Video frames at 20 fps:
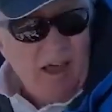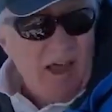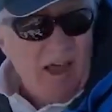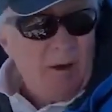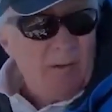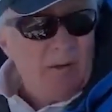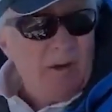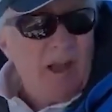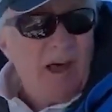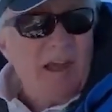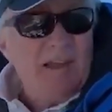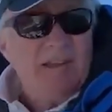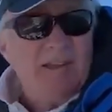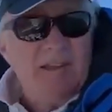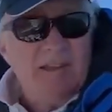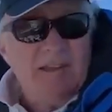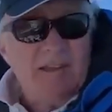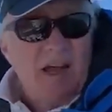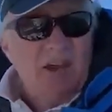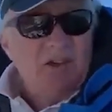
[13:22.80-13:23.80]
helm, light to
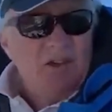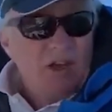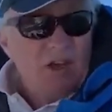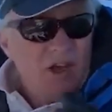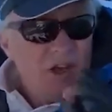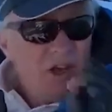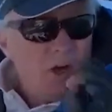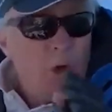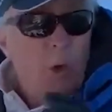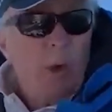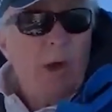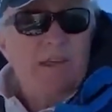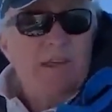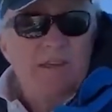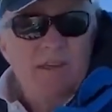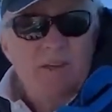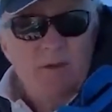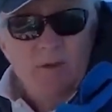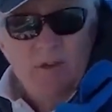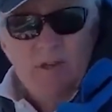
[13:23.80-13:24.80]
the touch, quick
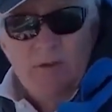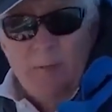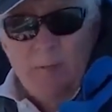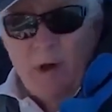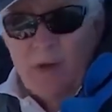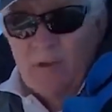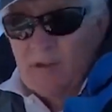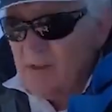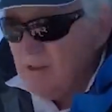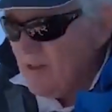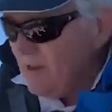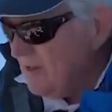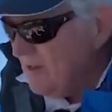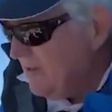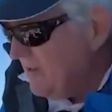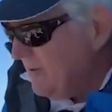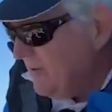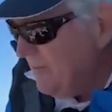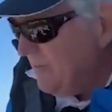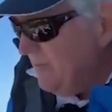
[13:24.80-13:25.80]
to the response.
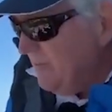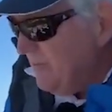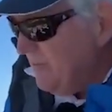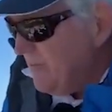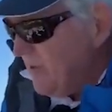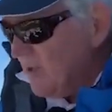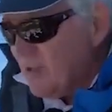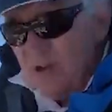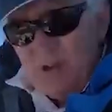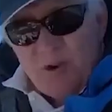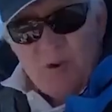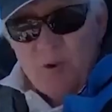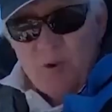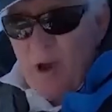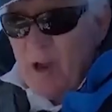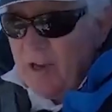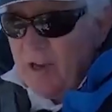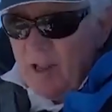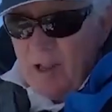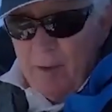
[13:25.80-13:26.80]
It's a
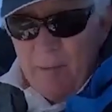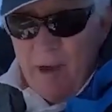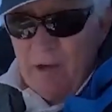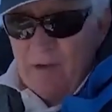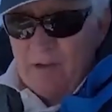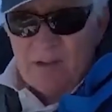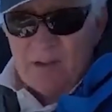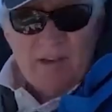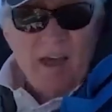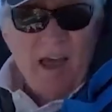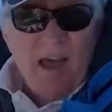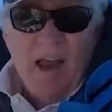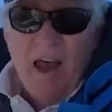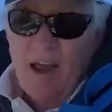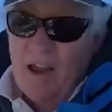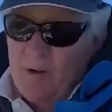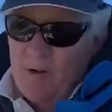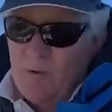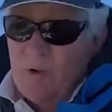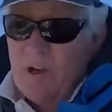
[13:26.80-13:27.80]
great little boat to sail.
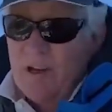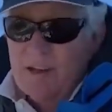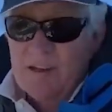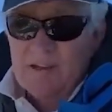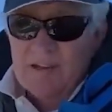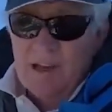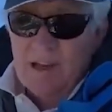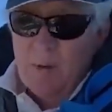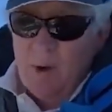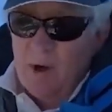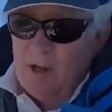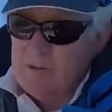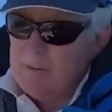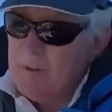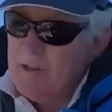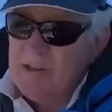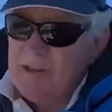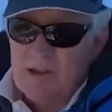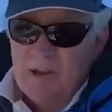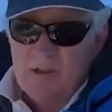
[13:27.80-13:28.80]
I can really see why it's
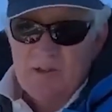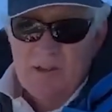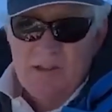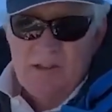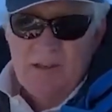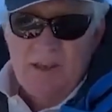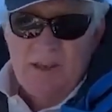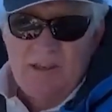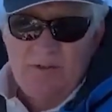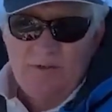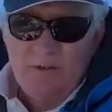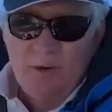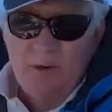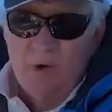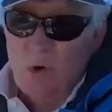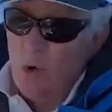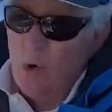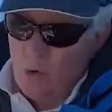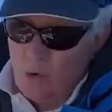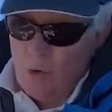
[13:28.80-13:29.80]
been so successful
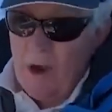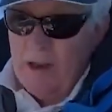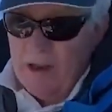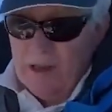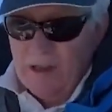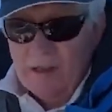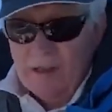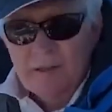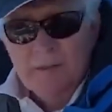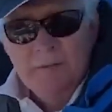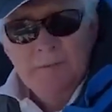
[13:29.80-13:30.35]
already.